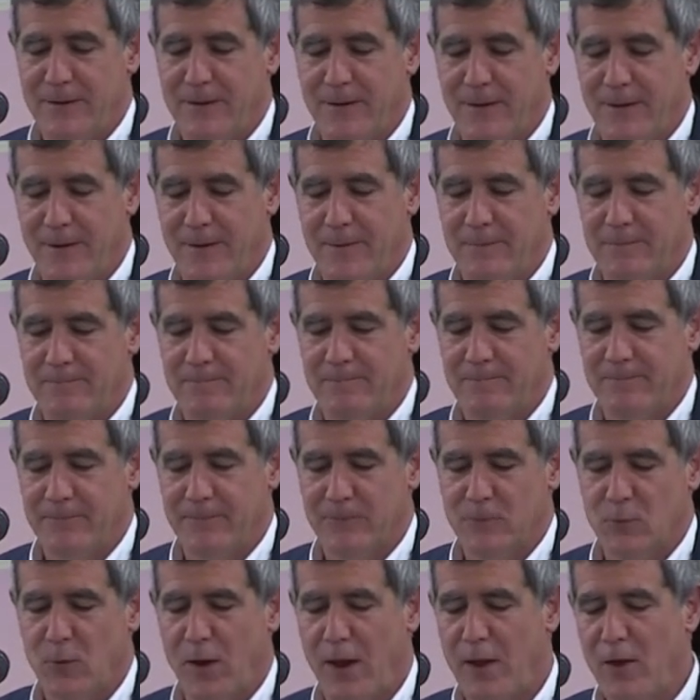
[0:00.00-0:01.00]
Um,
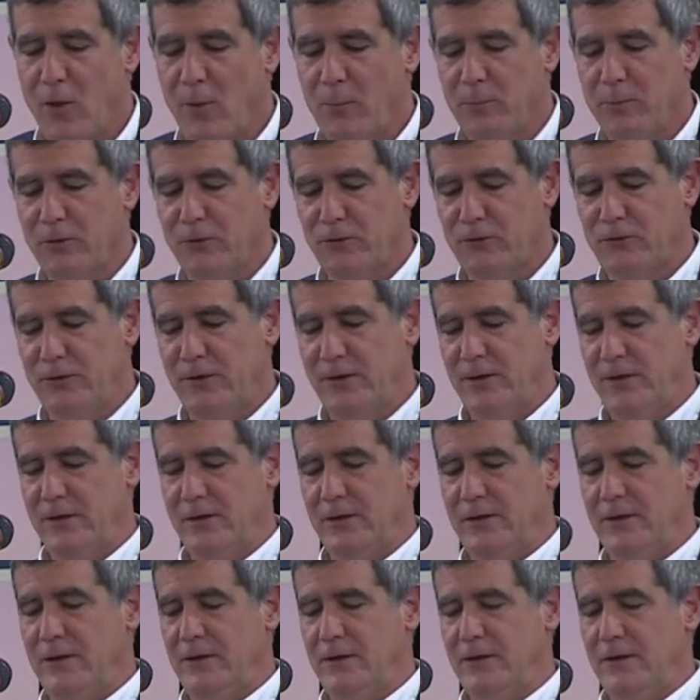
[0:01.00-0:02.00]
what I hope we'll
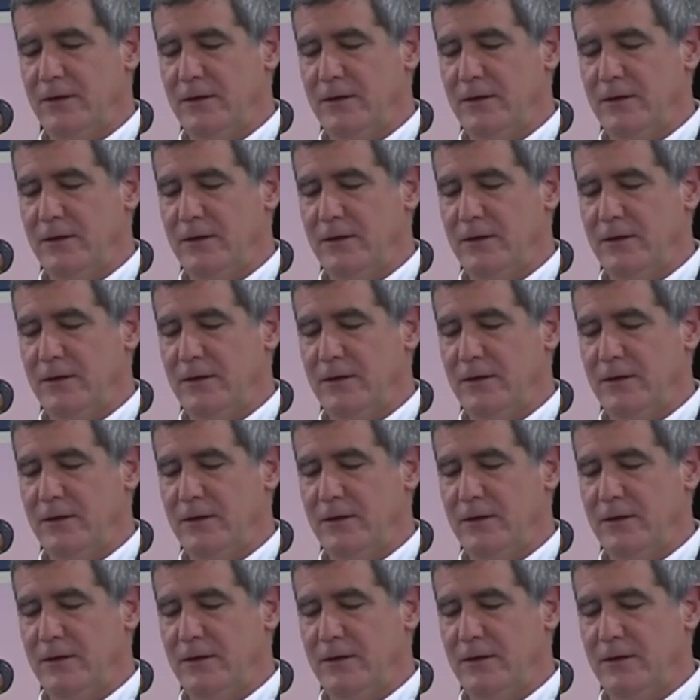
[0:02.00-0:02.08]
see